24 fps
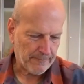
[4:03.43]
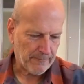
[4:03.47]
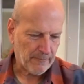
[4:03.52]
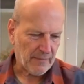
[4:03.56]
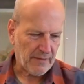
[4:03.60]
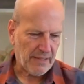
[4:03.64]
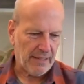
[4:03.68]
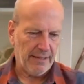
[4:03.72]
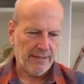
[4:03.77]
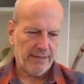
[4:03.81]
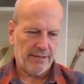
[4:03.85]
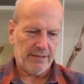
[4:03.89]

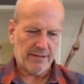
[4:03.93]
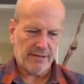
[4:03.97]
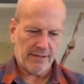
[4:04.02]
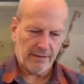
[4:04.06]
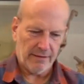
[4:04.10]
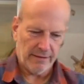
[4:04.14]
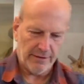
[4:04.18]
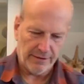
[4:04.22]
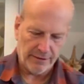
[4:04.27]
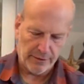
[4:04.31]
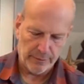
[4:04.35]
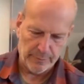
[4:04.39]
And here's a
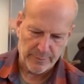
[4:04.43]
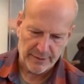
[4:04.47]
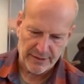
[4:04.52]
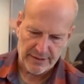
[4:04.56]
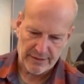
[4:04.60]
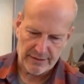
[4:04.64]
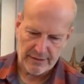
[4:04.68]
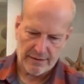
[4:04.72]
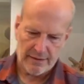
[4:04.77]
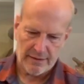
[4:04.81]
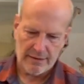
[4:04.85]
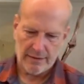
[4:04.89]
little
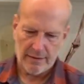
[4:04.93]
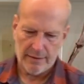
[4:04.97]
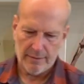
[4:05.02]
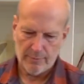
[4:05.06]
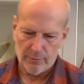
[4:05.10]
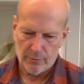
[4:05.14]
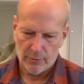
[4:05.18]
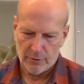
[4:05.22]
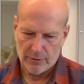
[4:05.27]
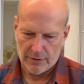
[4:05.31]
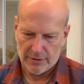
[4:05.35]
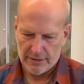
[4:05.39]
bit
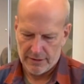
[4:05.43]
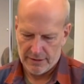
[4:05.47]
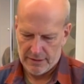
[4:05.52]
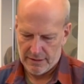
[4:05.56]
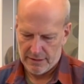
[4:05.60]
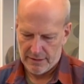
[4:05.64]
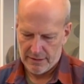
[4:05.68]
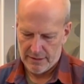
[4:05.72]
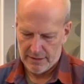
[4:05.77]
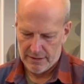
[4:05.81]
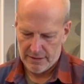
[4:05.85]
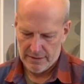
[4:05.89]
more
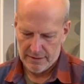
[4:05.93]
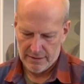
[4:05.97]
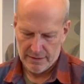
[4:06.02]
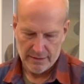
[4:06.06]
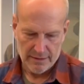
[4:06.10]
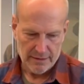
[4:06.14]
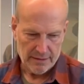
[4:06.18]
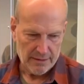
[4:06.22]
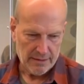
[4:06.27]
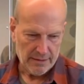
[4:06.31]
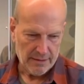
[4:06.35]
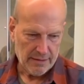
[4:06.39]

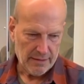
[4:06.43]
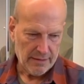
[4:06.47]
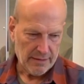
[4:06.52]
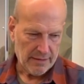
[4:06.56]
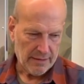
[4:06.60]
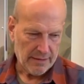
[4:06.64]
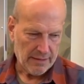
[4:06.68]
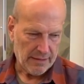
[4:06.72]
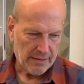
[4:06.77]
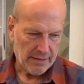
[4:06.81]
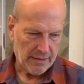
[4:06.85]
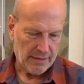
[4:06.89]

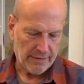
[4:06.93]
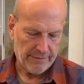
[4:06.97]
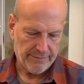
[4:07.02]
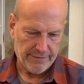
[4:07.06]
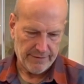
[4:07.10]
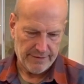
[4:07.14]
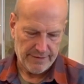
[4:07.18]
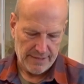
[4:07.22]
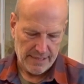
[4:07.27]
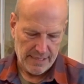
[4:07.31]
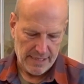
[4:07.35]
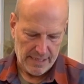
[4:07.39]
of the
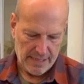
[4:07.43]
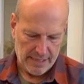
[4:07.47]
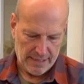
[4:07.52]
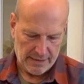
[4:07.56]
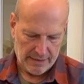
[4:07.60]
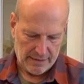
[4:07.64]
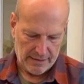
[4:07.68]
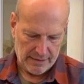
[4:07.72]
tail.